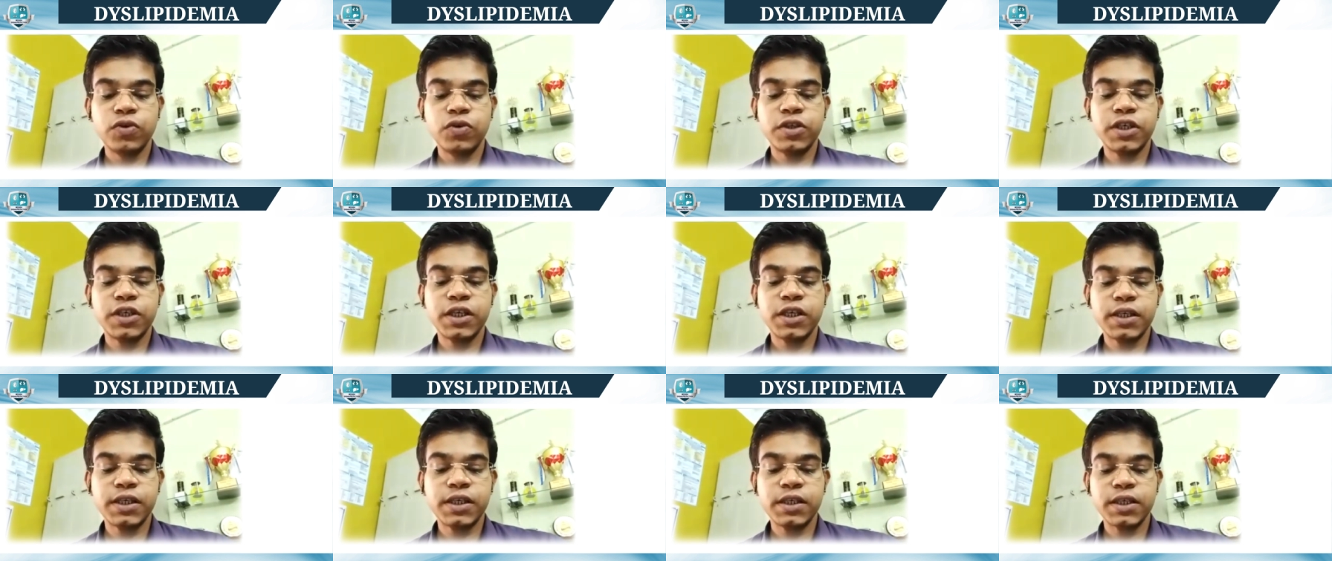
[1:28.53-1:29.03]

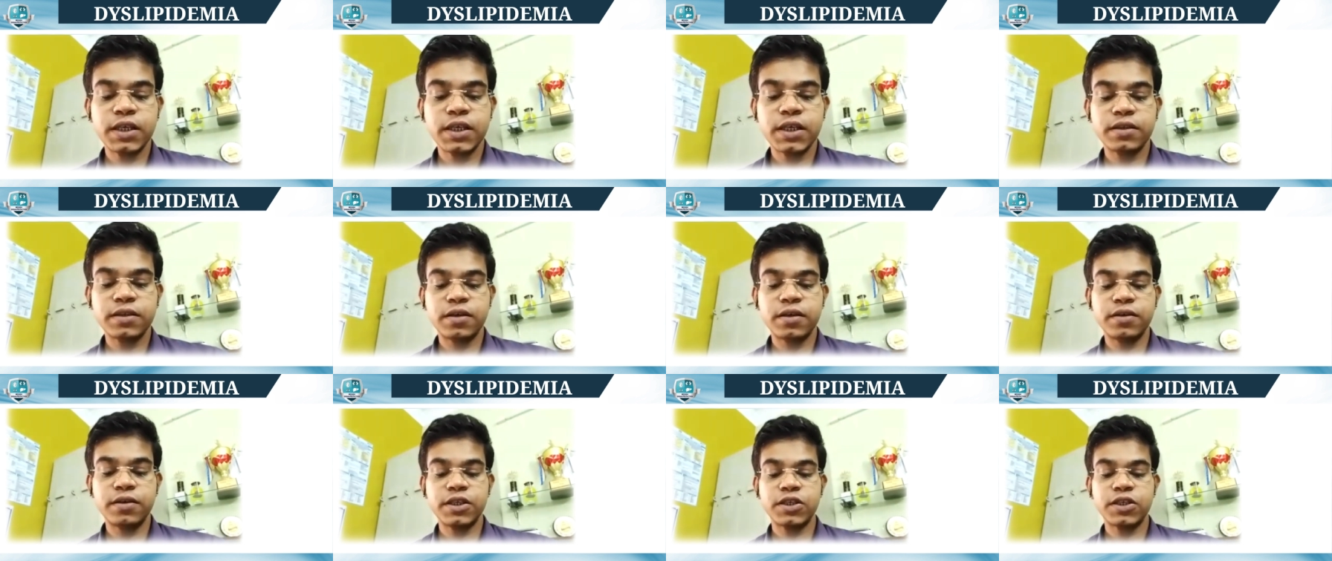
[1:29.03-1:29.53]
which
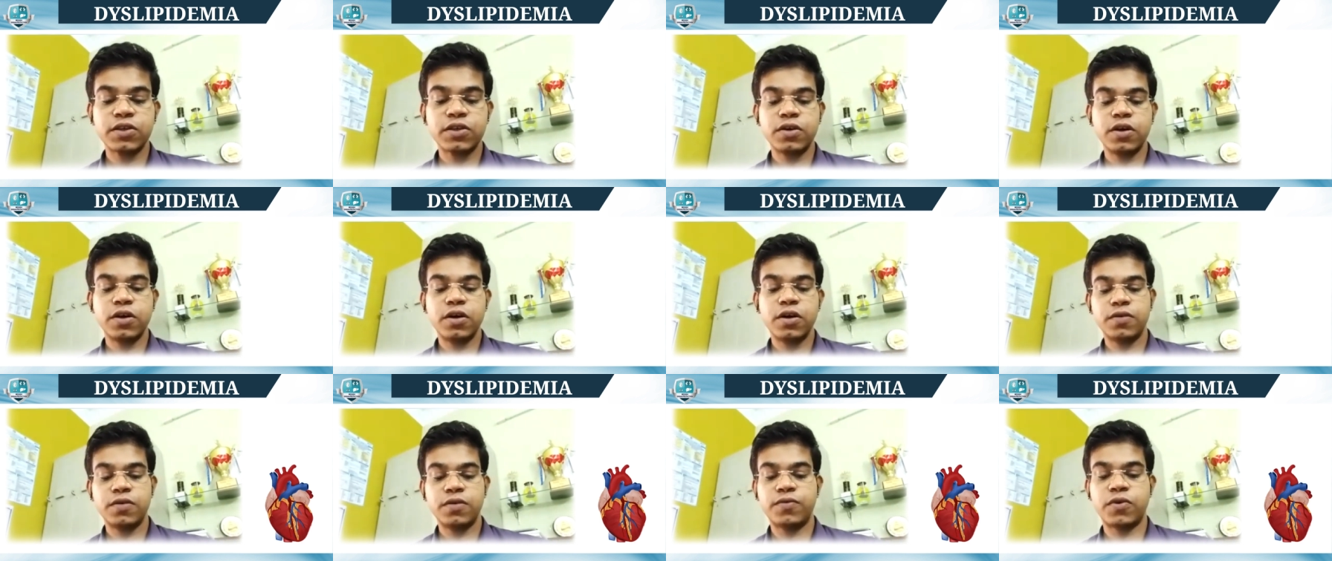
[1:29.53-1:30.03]
increases the risk
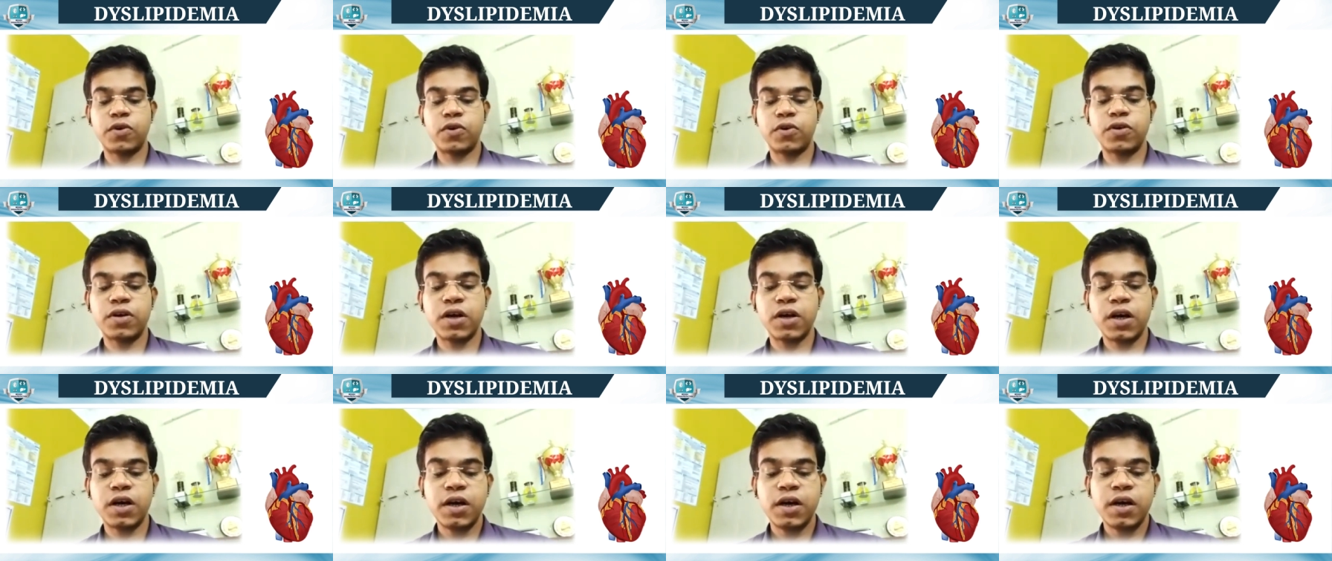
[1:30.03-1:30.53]

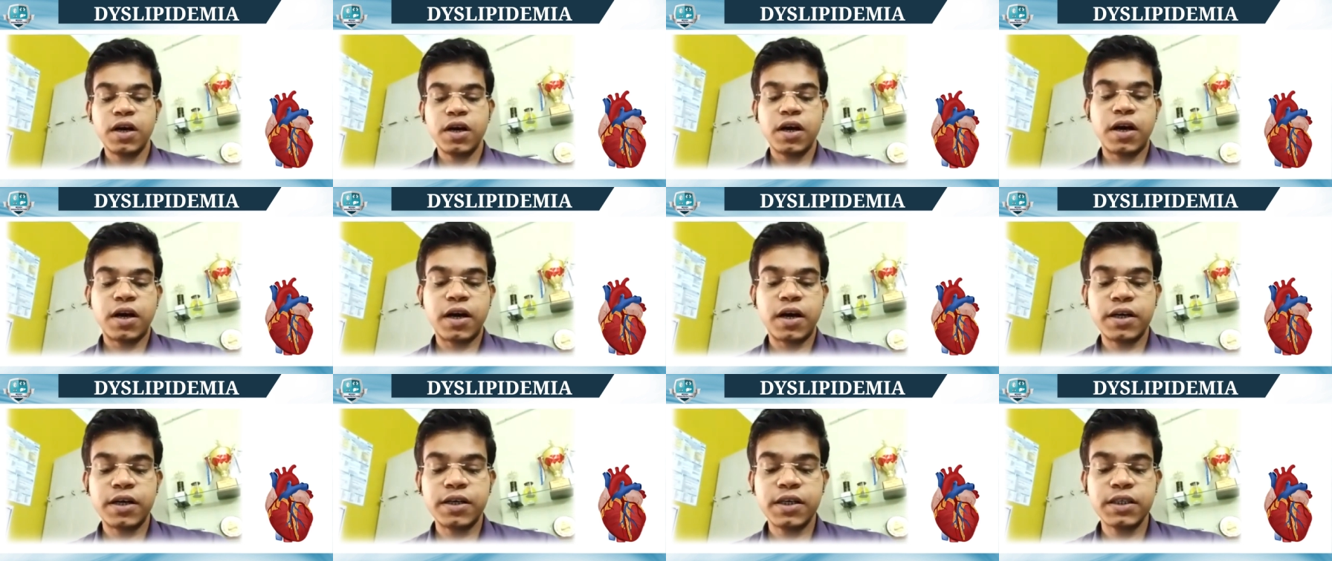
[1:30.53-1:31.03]
for
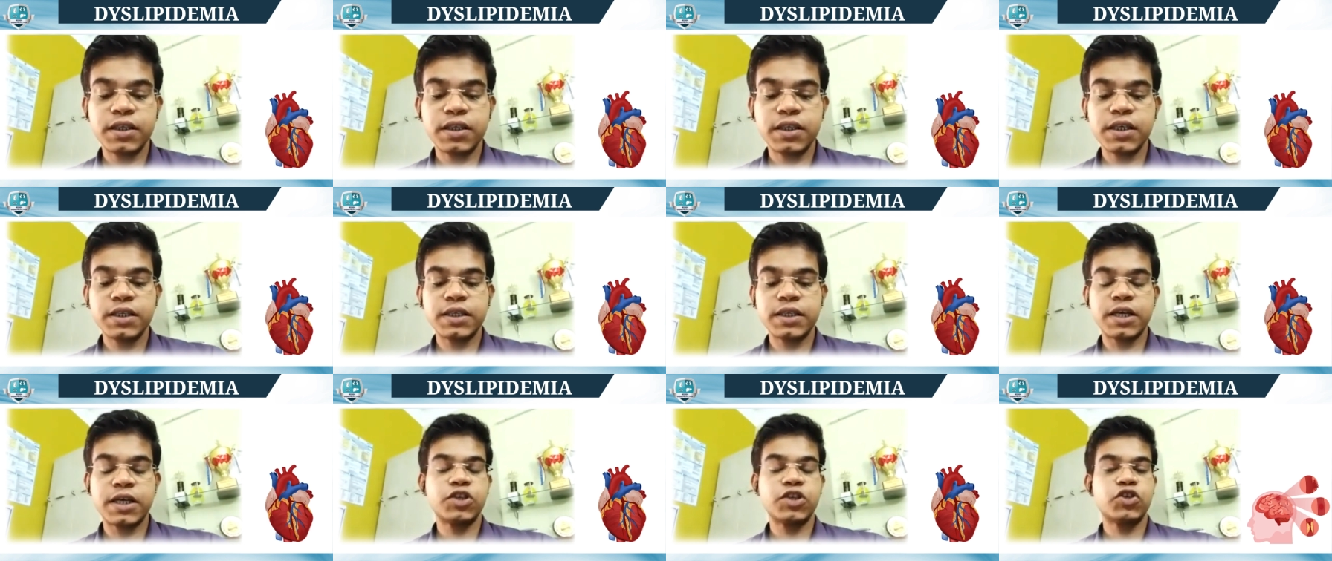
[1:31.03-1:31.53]
heart
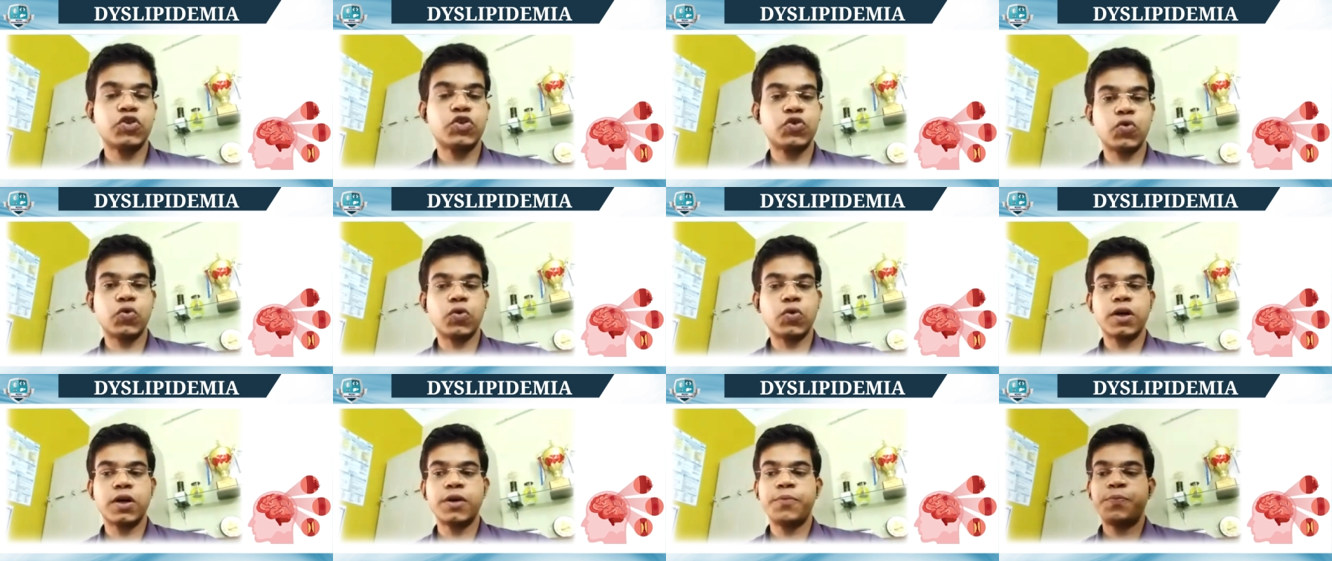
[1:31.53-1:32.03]
disease and
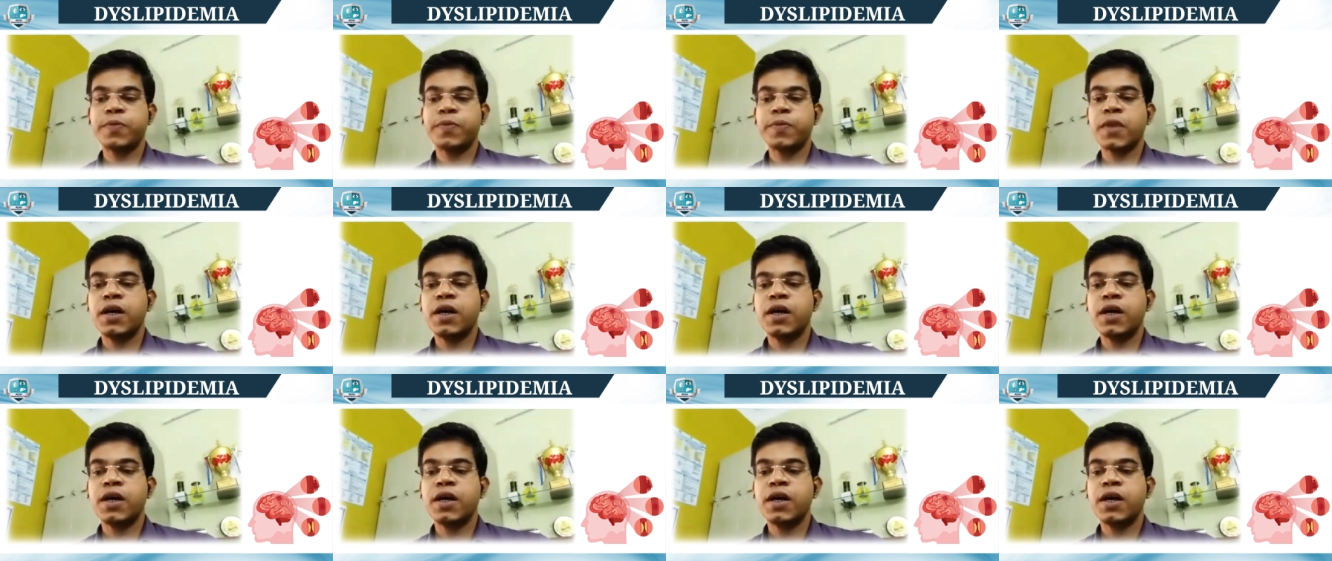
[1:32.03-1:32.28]
stroke.